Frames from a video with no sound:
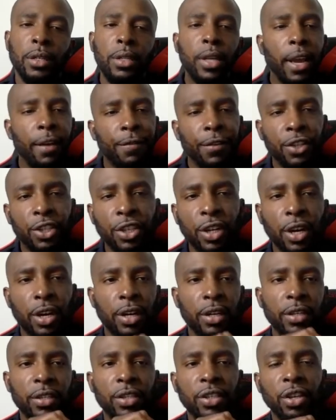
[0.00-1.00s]
Yeah, for
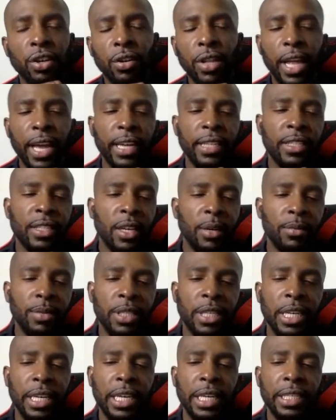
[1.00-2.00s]
sure. So like some
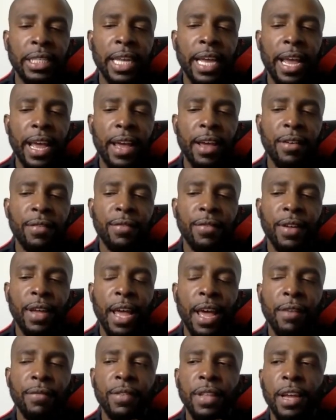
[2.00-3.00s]
cities have
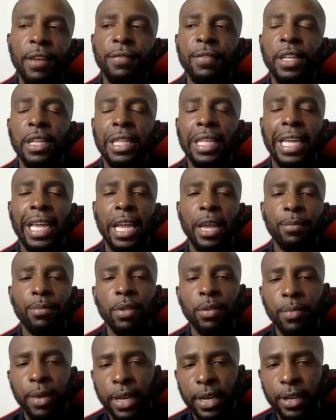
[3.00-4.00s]
definitely
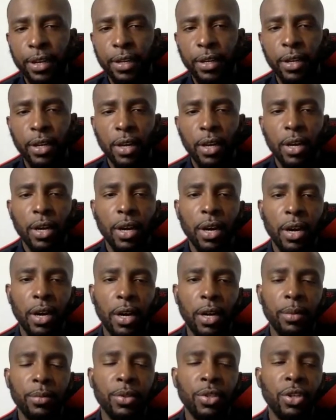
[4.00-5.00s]
implemented
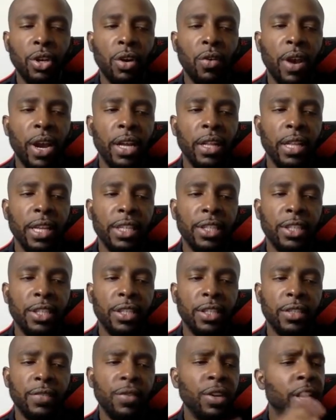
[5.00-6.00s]
certain
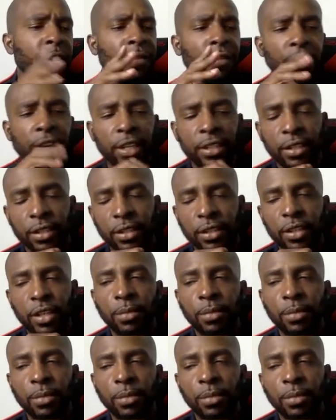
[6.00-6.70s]
regulations for different reasons.